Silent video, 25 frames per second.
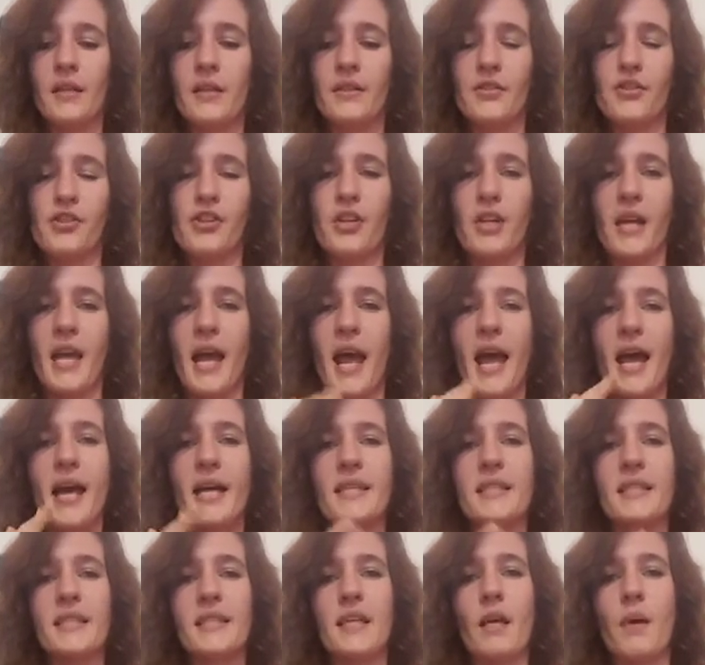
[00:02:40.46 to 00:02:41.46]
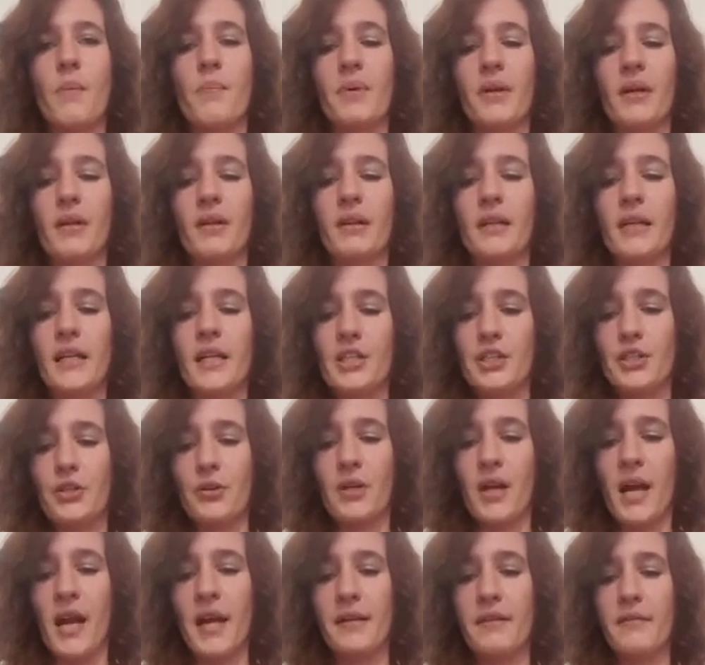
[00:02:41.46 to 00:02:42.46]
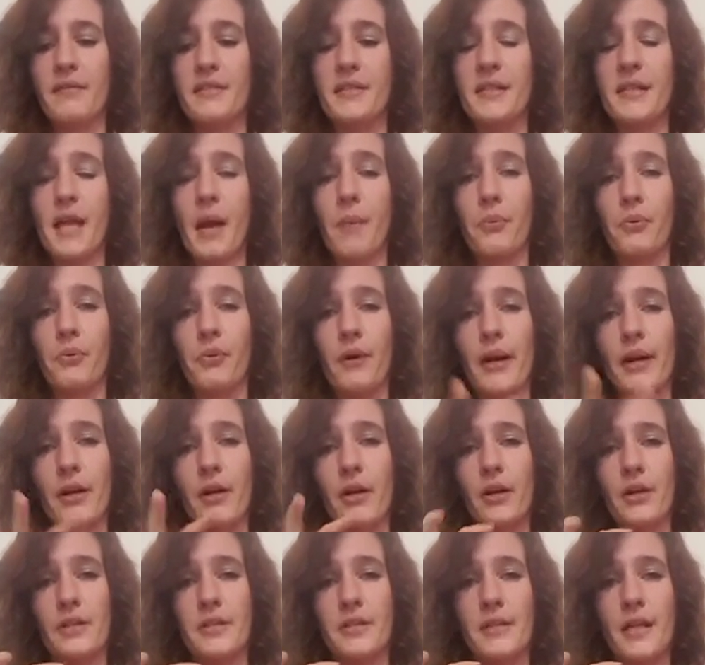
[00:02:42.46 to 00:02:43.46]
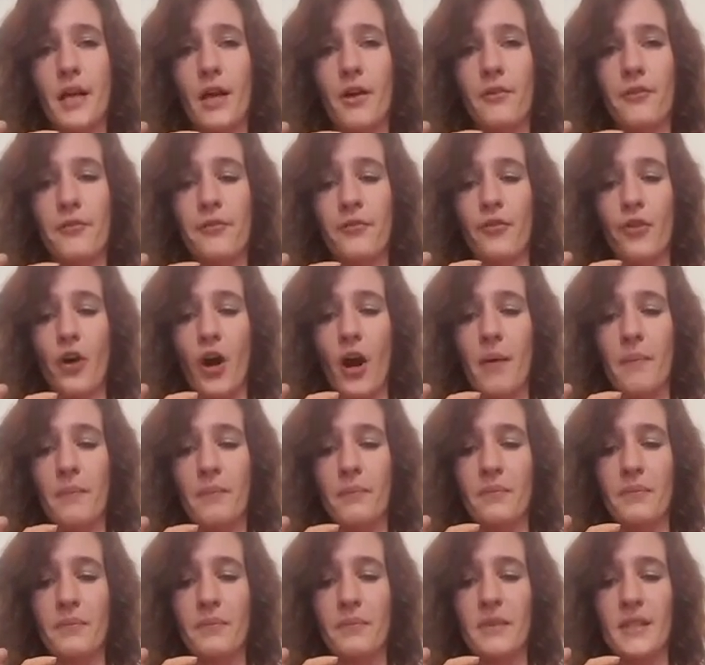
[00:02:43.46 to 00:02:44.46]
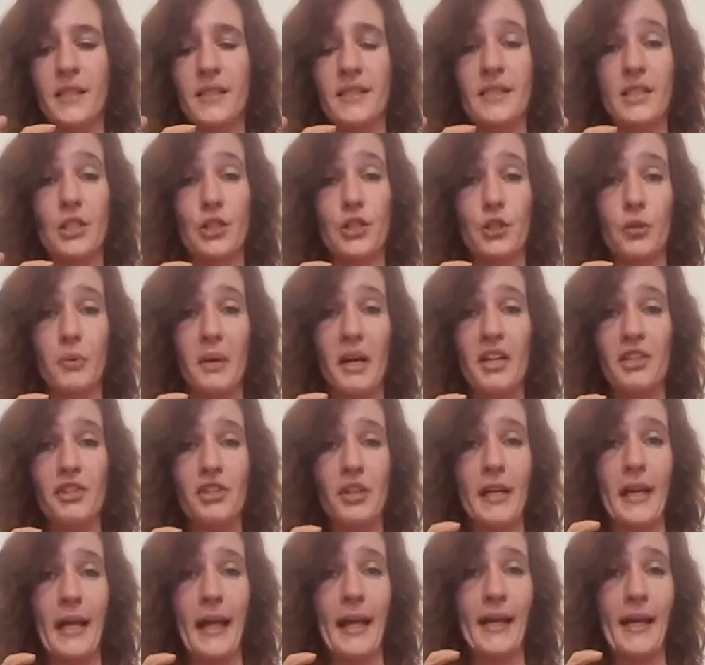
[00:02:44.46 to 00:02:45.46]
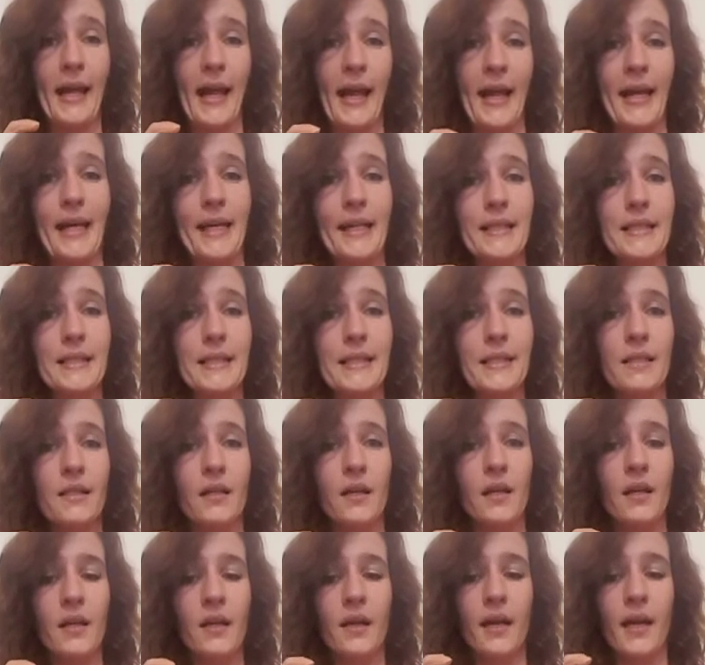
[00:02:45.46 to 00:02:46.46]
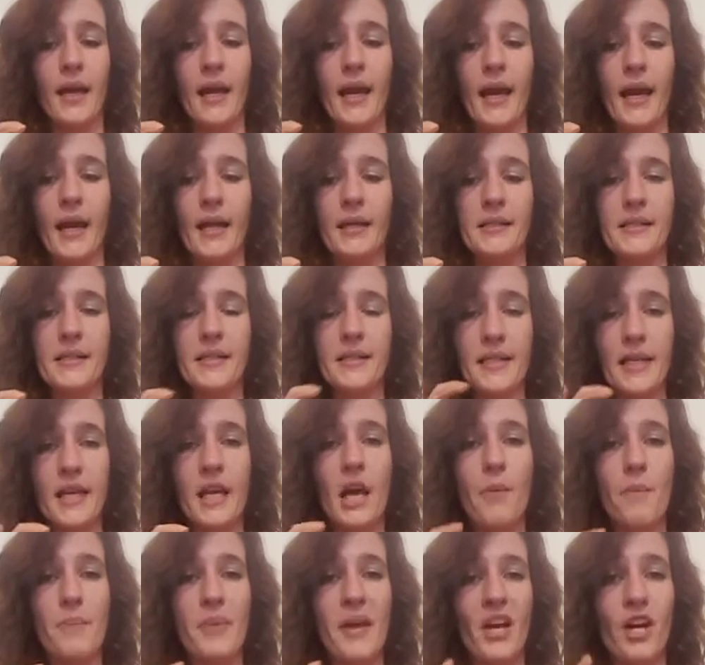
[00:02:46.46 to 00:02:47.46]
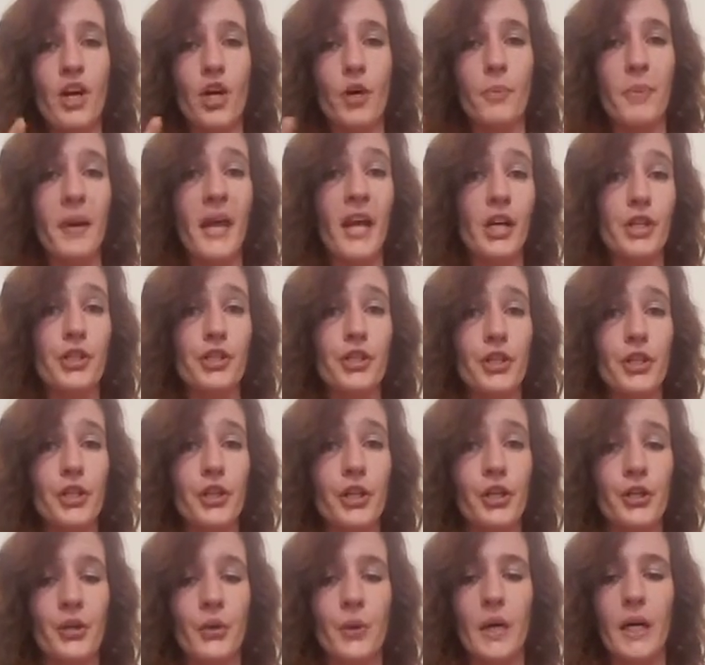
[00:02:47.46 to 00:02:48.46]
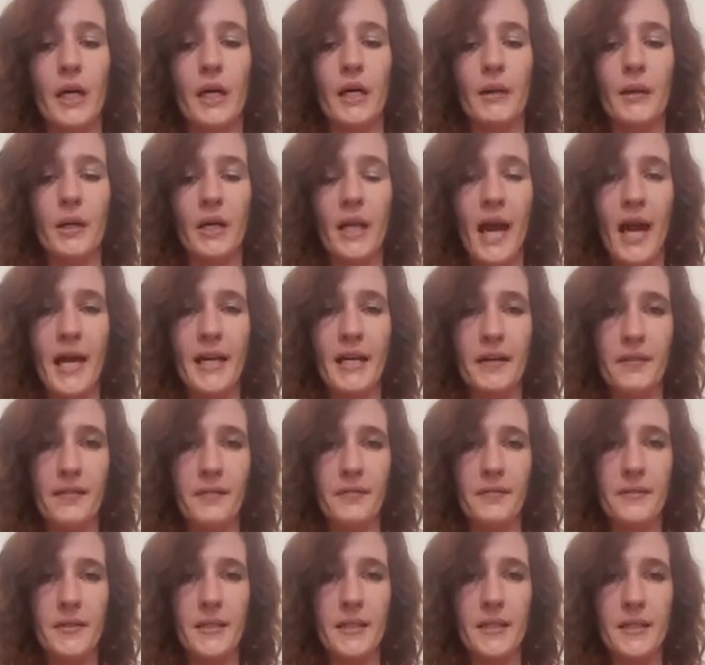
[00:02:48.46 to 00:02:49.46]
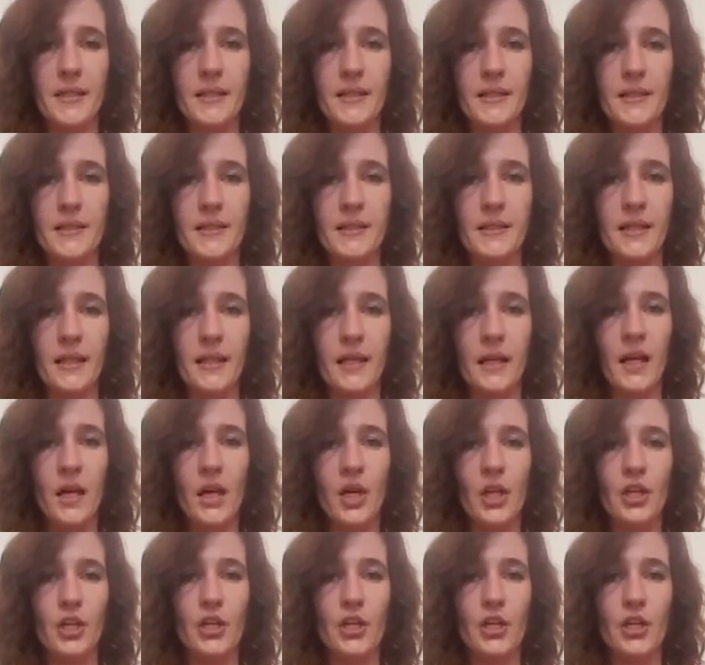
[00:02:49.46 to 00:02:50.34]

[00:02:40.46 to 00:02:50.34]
she has the ability to kind of separate herself from the situation at hand and see a bigger picture or kind of see,